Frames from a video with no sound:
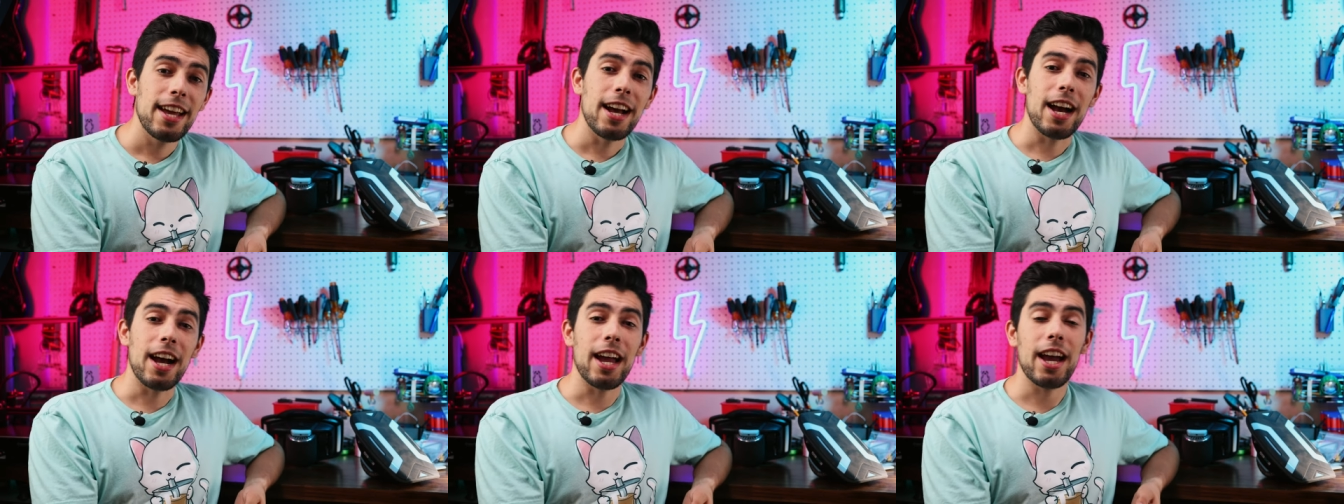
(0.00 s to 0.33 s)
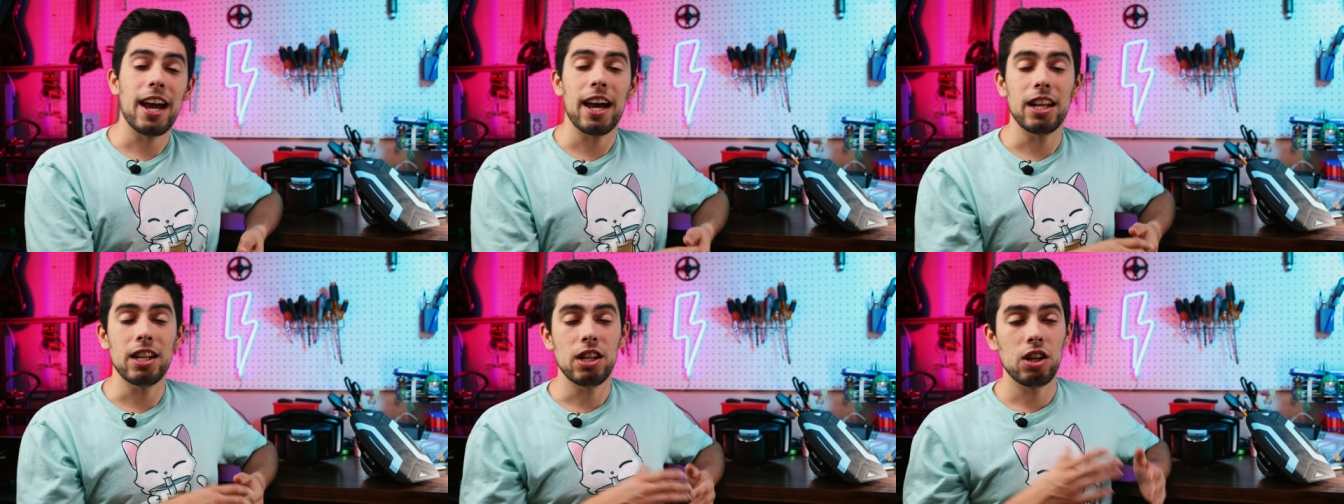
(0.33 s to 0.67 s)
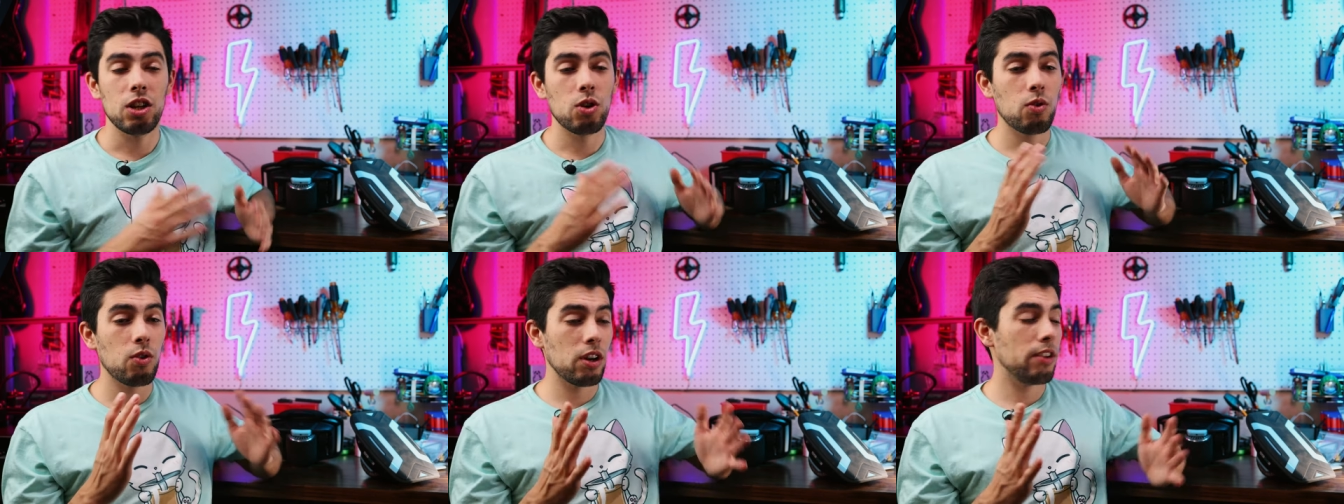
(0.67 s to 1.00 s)
I had
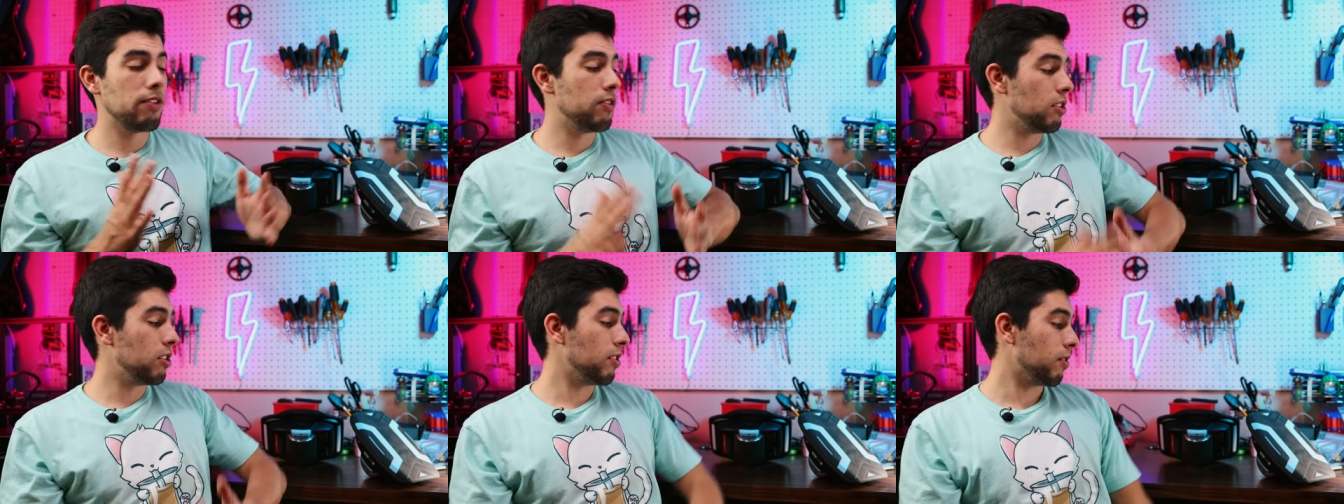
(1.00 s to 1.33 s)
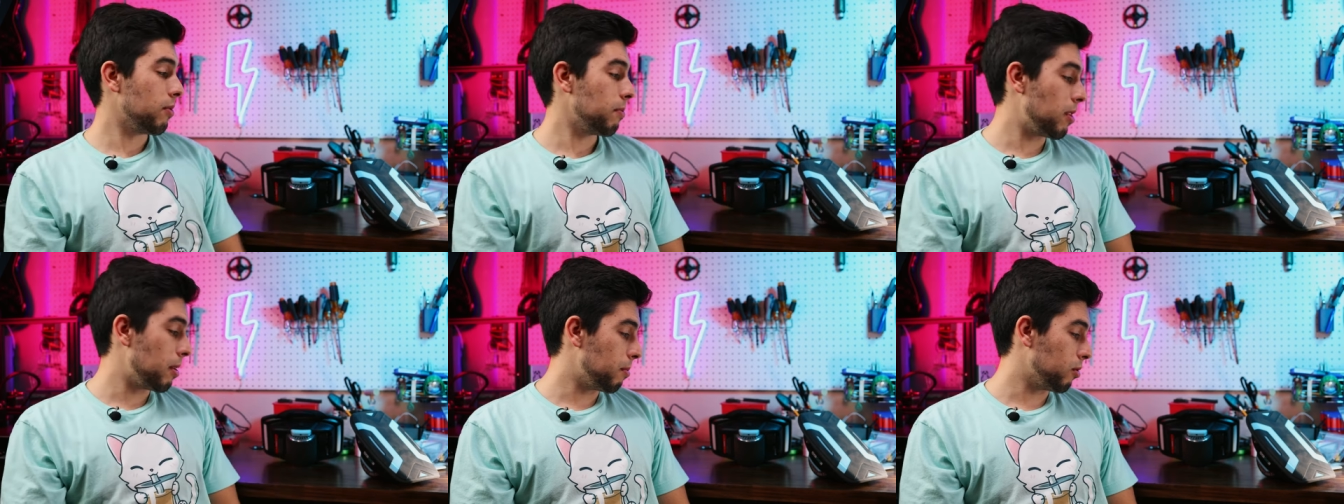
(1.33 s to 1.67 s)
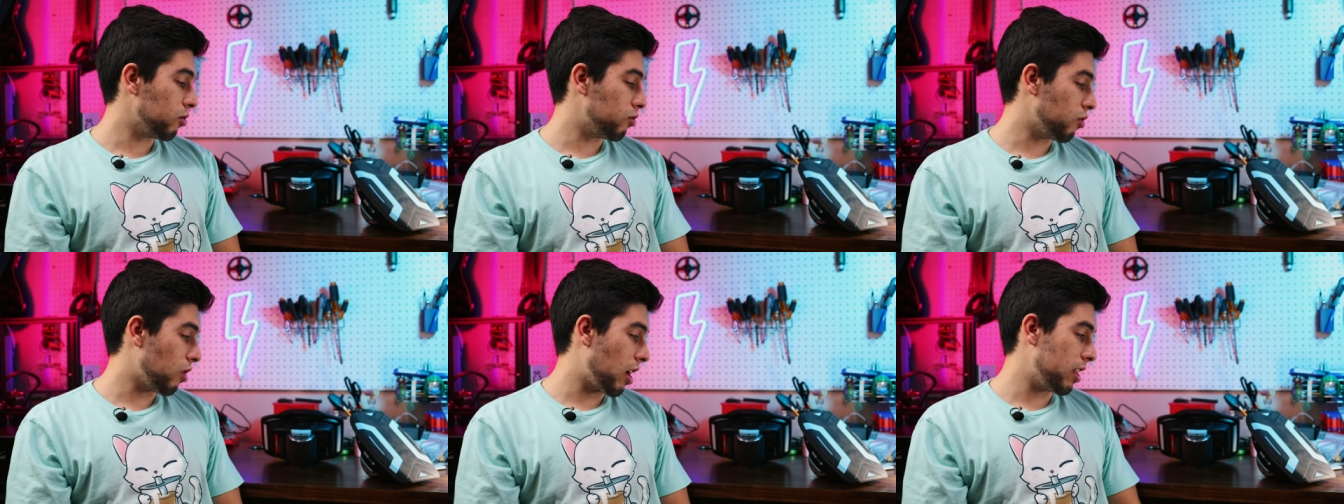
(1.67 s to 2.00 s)
quite a few different
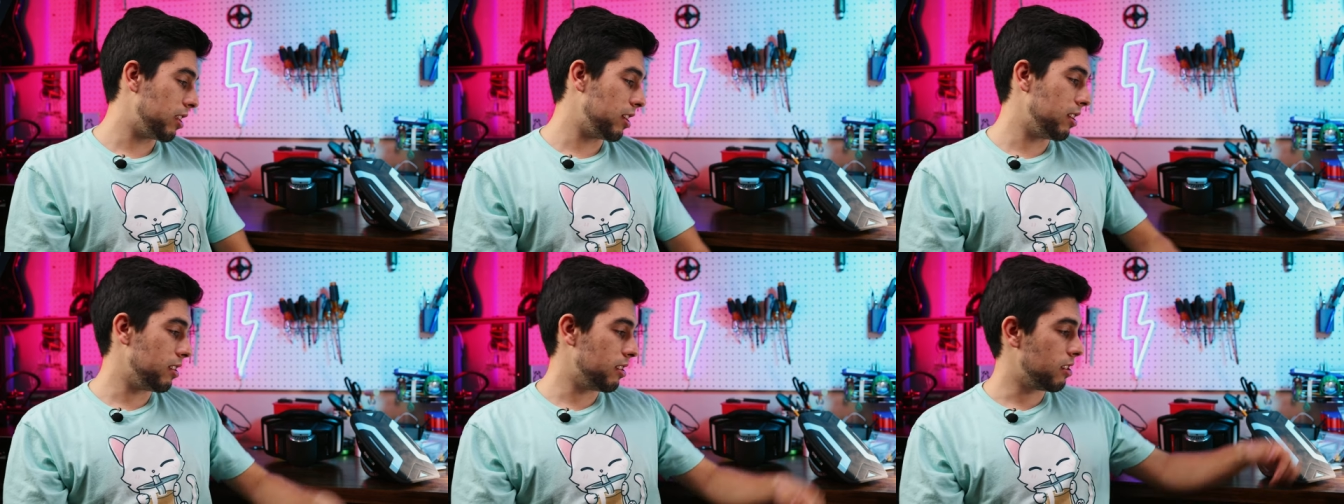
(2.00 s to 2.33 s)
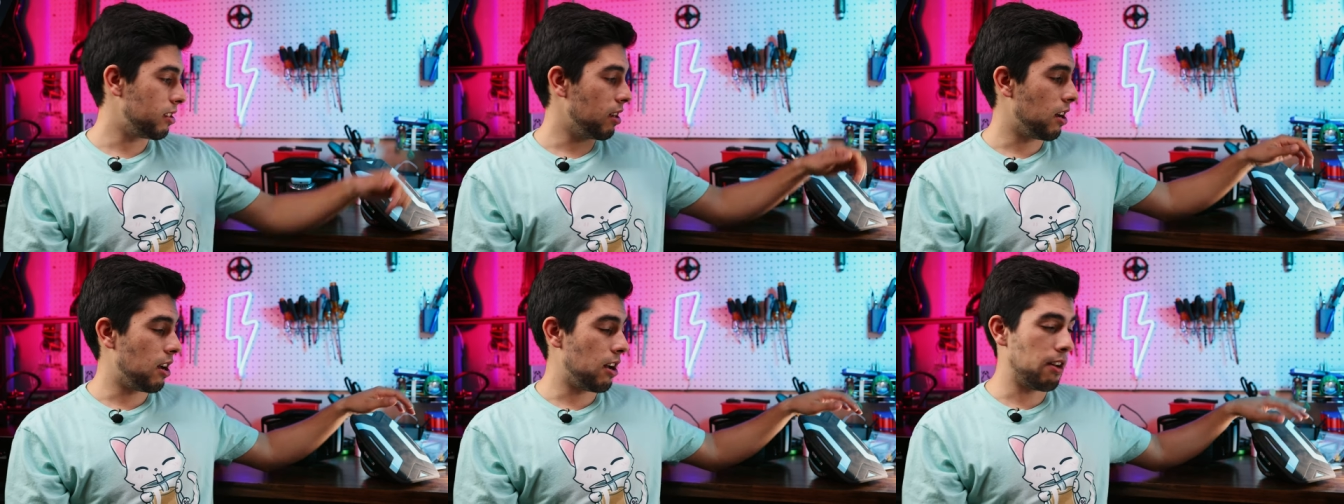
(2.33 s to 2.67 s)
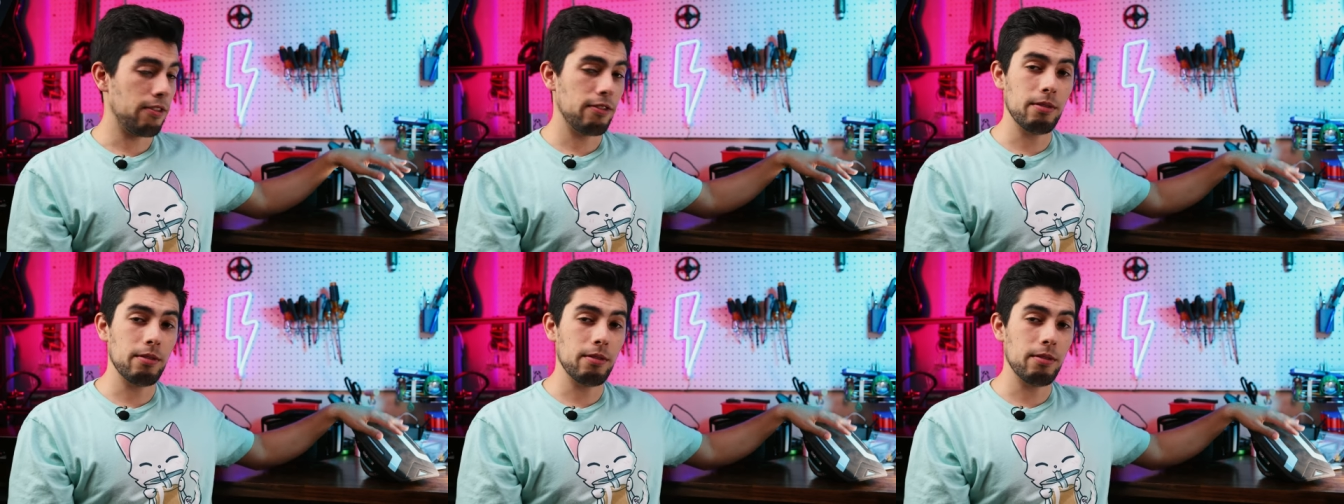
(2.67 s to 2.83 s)
people try these uh,